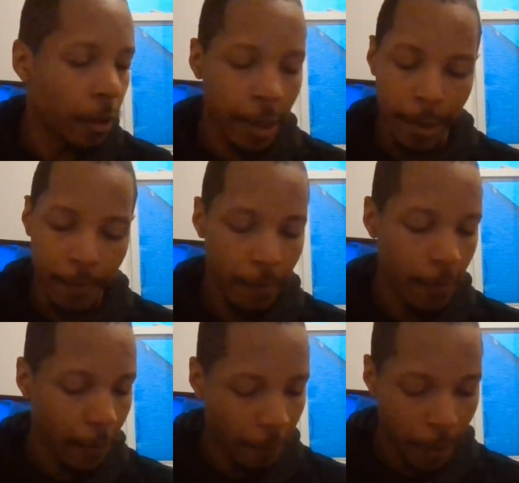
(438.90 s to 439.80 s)
Okay,
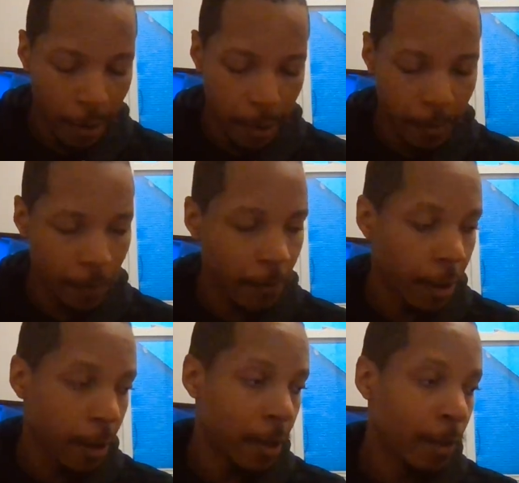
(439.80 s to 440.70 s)
fine.
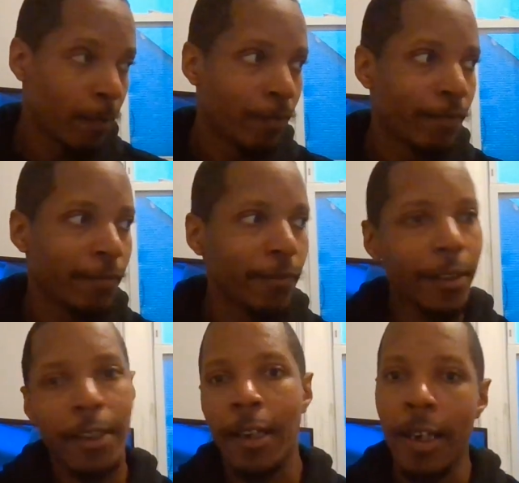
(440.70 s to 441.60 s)

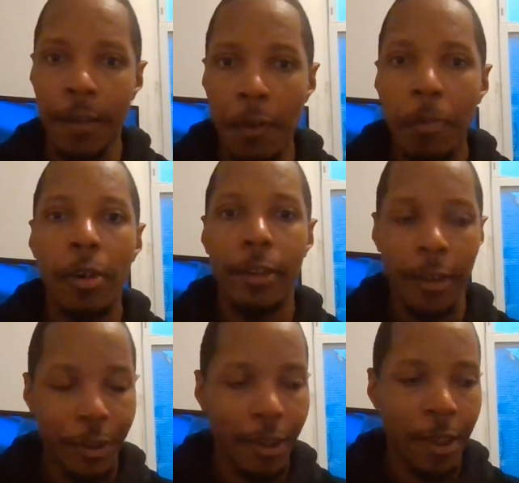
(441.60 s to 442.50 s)
Kind of a
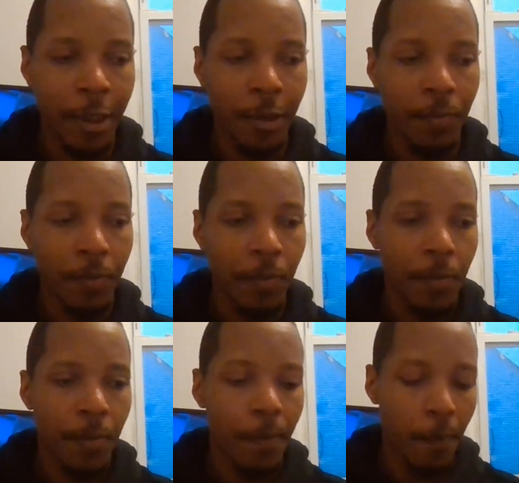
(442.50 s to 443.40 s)
pointless scene,
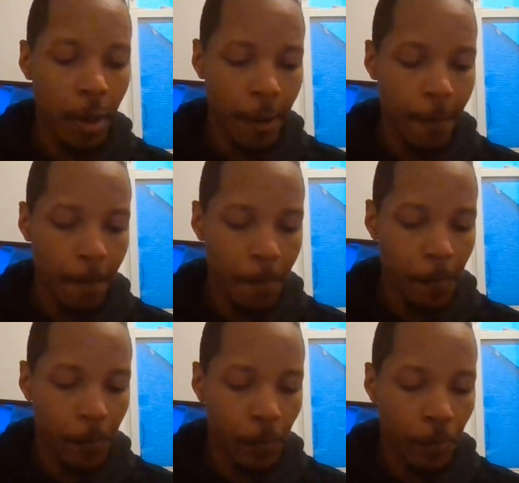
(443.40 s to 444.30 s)
but
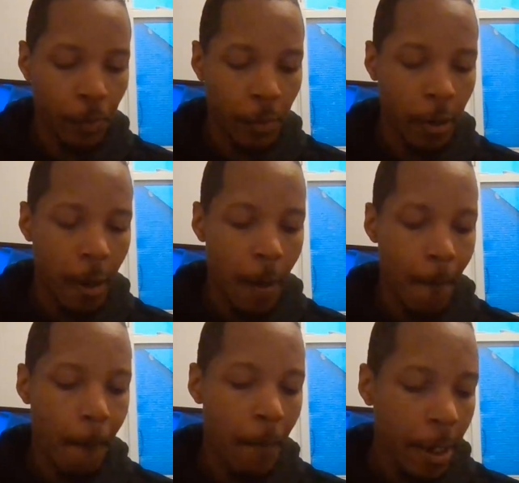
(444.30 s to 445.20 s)

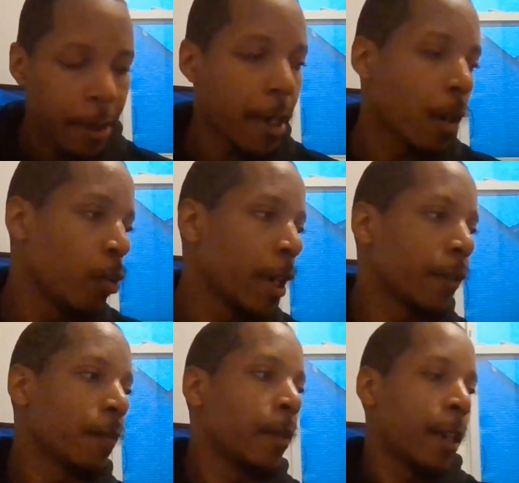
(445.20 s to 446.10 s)
my
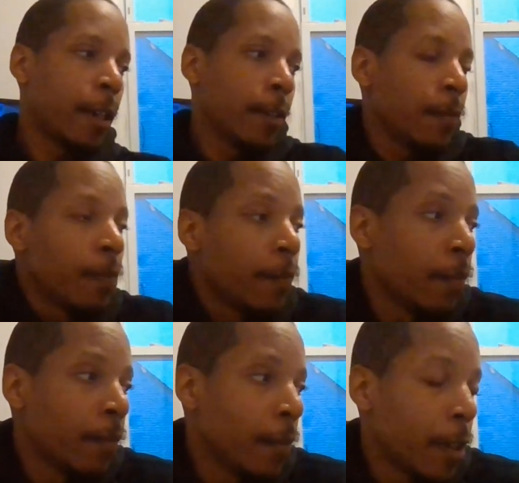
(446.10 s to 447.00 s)
takeaways from that
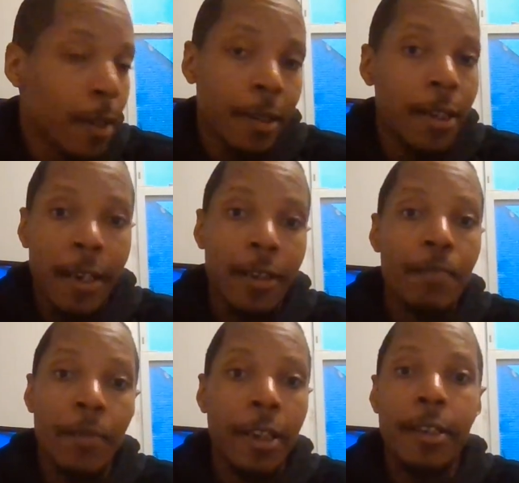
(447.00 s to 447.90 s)
is that the
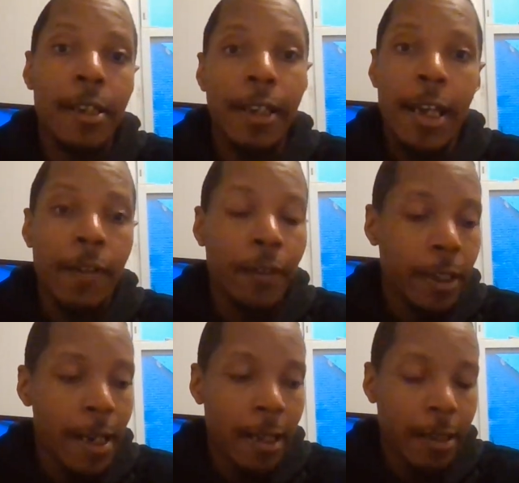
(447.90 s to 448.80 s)
minute that Ava
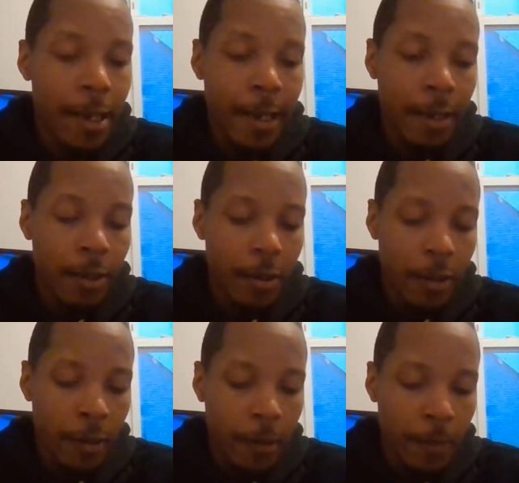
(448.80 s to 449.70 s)
got that
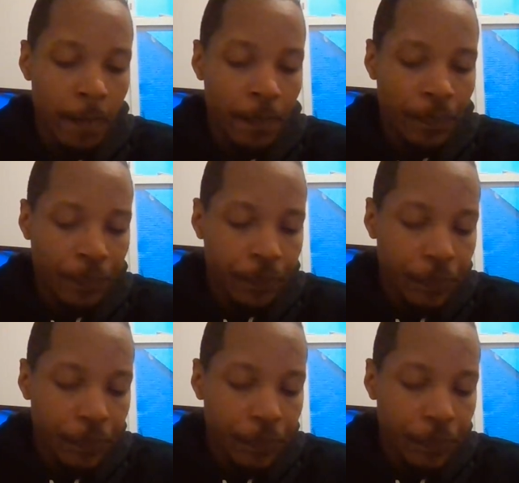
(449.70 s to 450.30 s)
um,